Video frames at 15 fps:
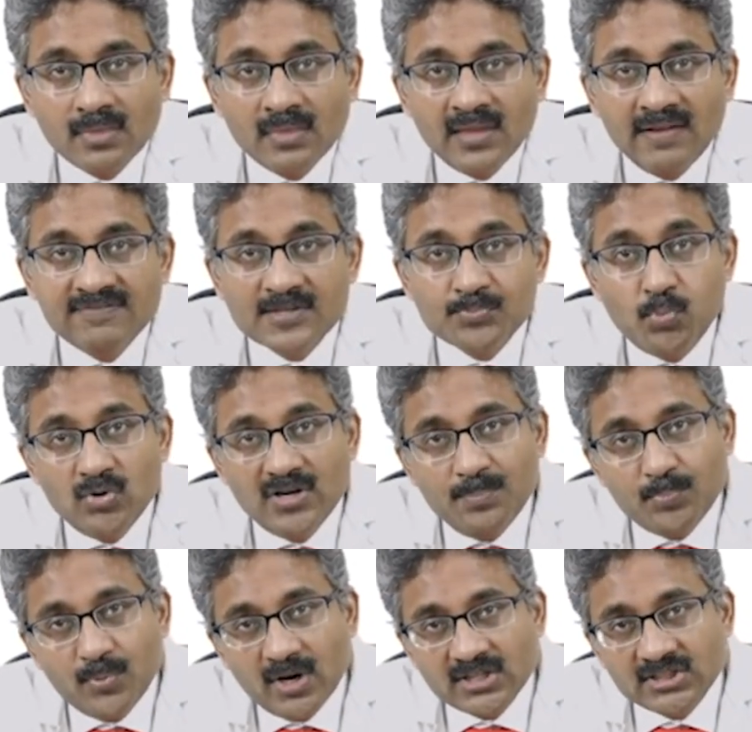If the sputum
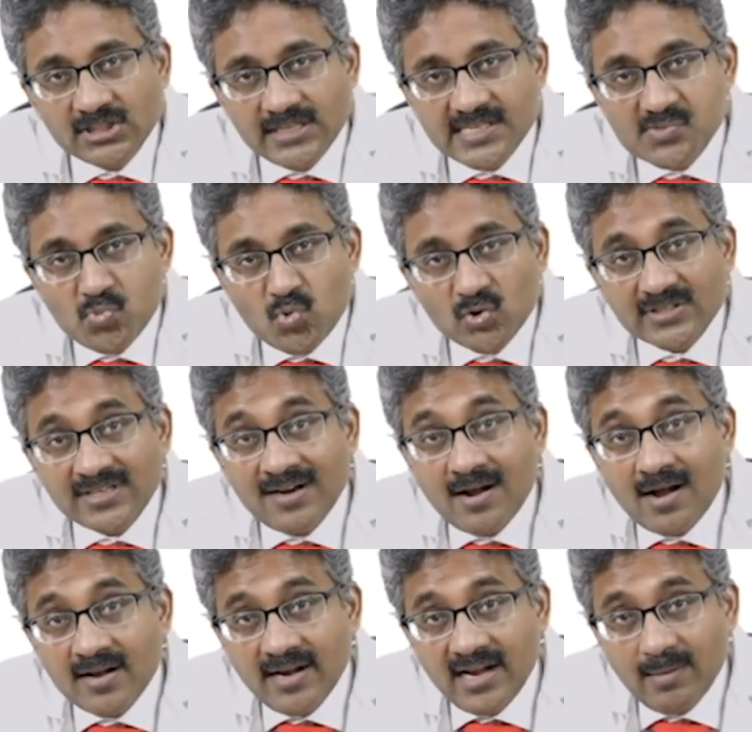production is more than
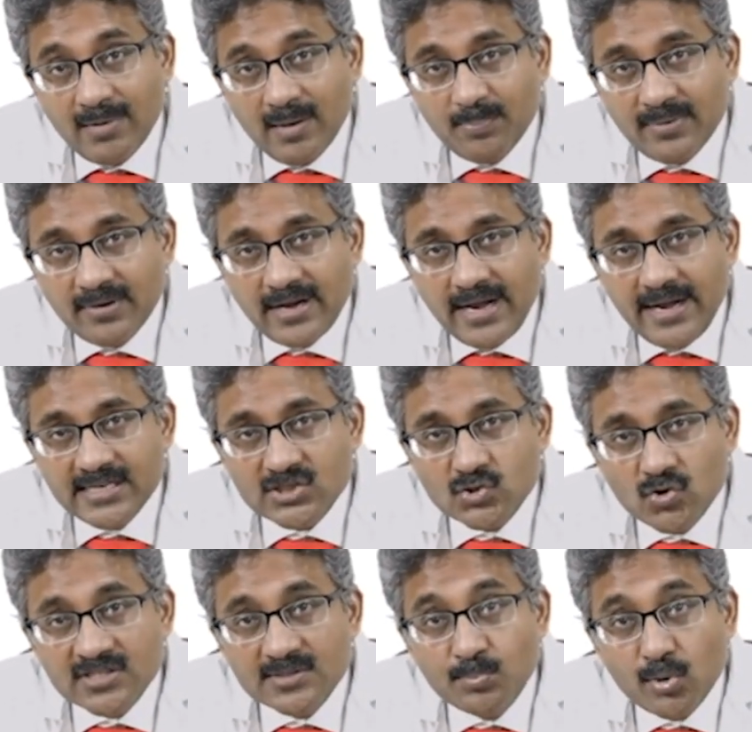100 ml per day, it is
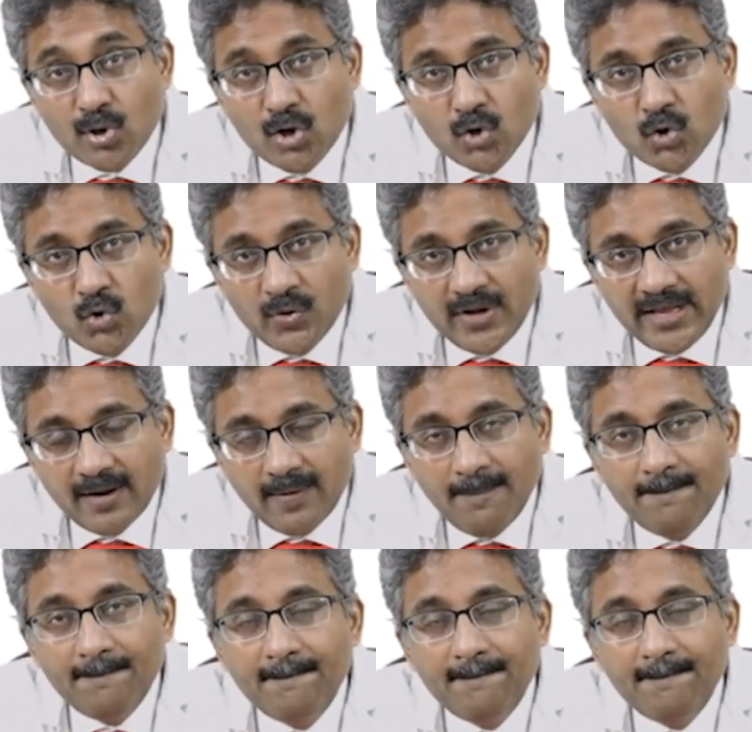known as bronchoria.